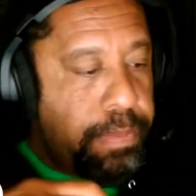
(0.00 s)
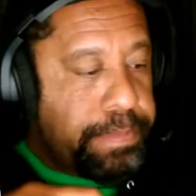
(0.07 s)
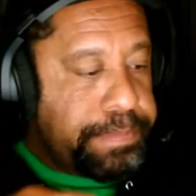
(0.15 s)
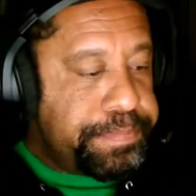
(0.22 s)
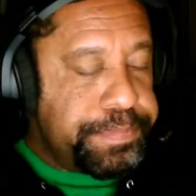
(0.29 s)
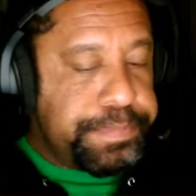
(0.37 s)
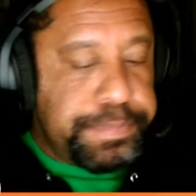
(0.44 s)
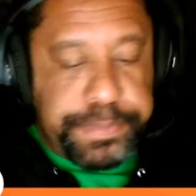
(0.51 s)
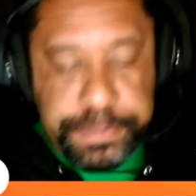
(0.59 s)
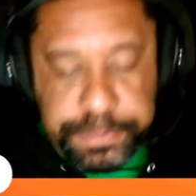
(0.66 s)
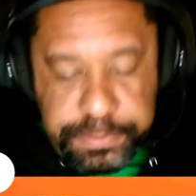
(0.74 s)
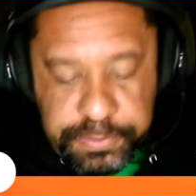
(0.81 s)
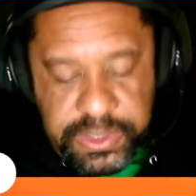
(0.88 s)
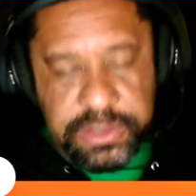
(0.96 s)
looking
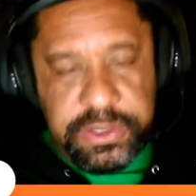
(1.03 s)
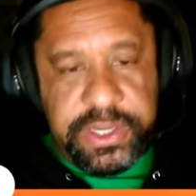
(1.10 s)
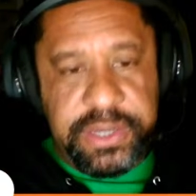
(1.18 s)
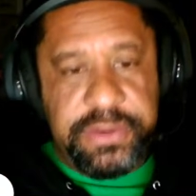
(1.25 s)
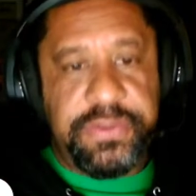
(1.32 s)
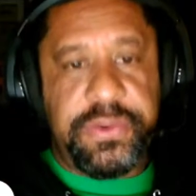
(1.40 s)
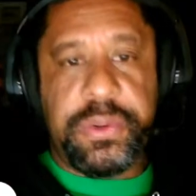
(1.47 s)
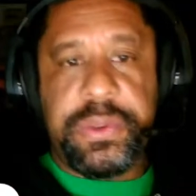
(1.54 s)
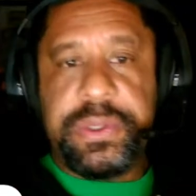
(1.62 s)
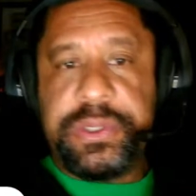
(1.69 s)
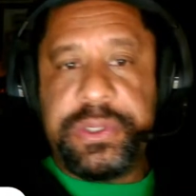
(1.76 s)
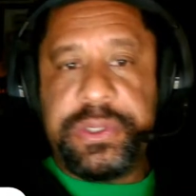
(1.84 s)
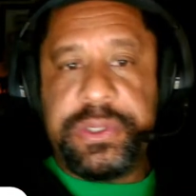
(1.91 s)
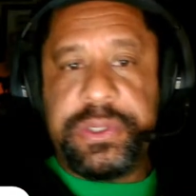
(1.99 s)
forward to all
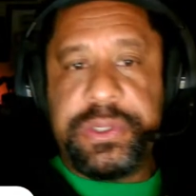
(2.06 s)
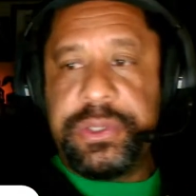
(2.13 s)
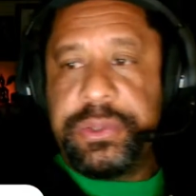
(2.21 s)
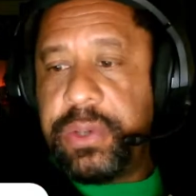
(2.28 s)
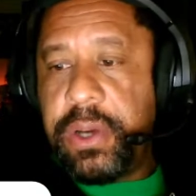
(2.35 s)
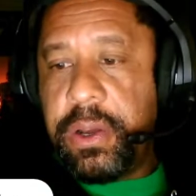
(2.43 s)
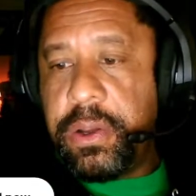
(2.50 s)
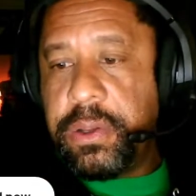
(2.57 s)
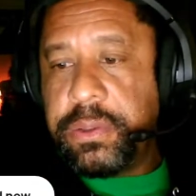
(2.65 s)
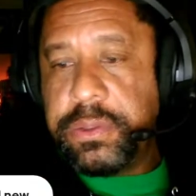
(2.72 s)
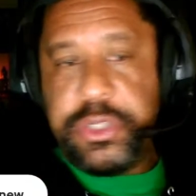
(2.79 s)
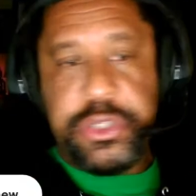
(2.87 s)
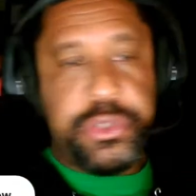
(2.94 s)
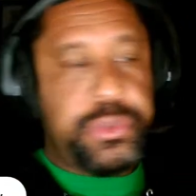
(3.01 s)
new
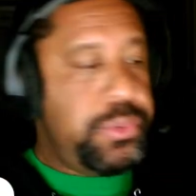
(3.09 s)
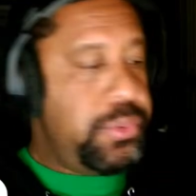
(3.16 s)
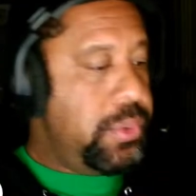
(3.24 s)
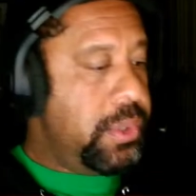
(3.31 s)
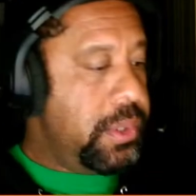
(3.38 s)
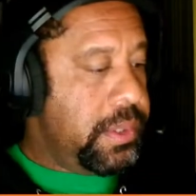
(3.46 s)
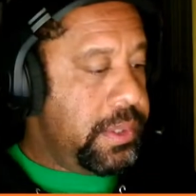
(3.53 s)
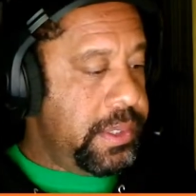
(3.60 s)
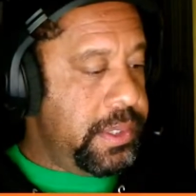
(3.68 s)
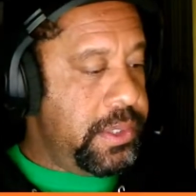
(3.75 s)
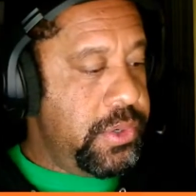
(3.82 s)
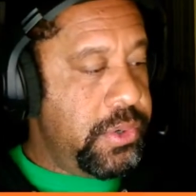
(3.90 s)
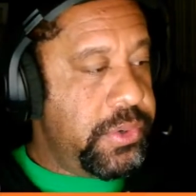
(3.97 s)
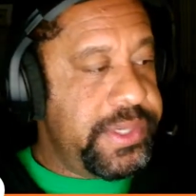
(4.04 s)
noises.
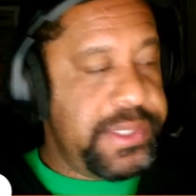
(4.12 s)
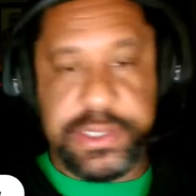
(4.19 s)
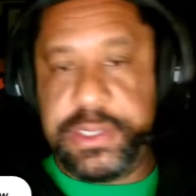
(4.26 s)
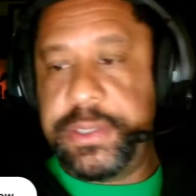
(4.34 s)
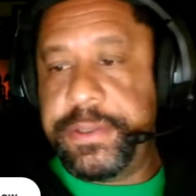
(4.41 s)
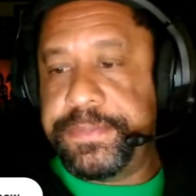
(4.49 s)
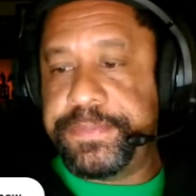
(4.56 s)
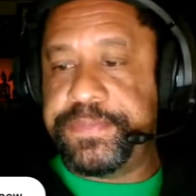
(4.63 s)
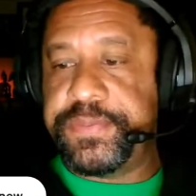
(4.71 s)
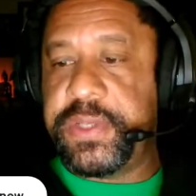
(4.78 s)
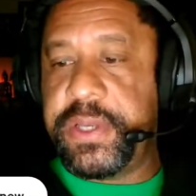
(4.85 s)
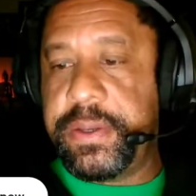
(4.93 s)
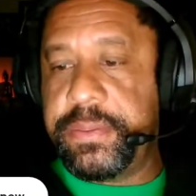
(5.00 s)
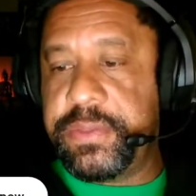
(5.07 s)
I'm just looking forward to
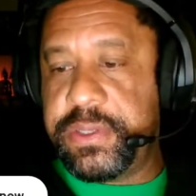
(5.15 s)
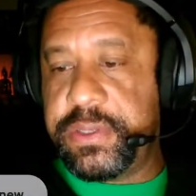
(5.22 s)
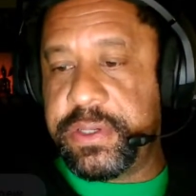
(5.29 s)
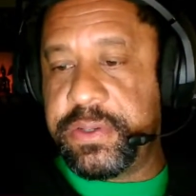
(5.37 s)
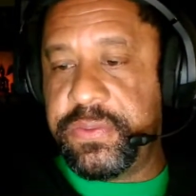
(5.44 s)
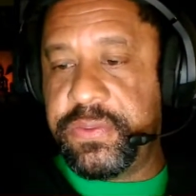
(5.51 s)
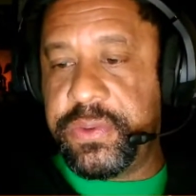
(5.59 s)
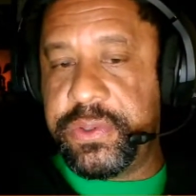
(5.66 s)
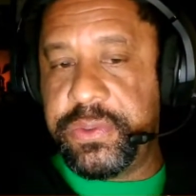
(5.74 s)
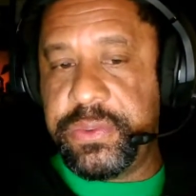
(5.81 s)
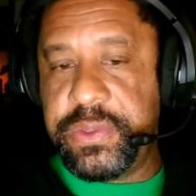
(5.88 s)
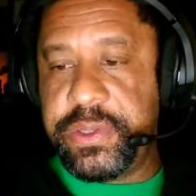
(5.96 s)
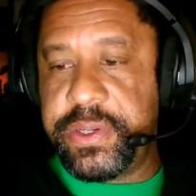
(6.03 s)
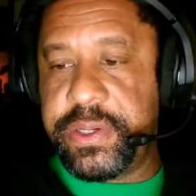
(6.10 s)
when they're going to actually
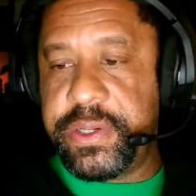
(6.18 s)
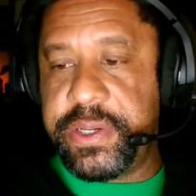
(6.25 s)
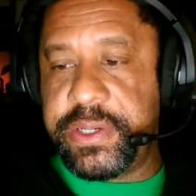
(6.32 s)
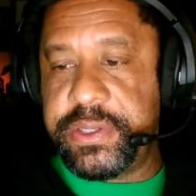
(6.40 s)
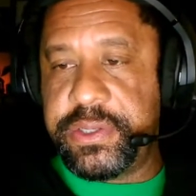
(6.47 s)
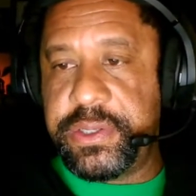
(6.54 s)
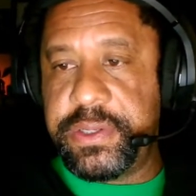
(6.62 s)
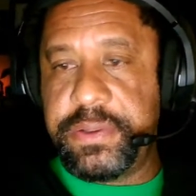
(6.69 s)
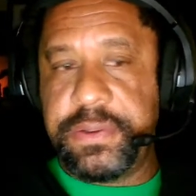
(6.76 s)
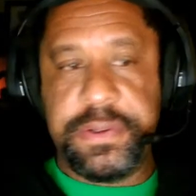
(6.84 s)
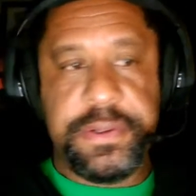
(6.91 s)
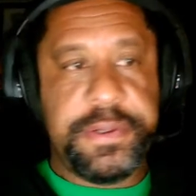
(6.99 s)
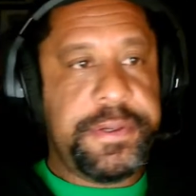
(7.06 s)
put those up.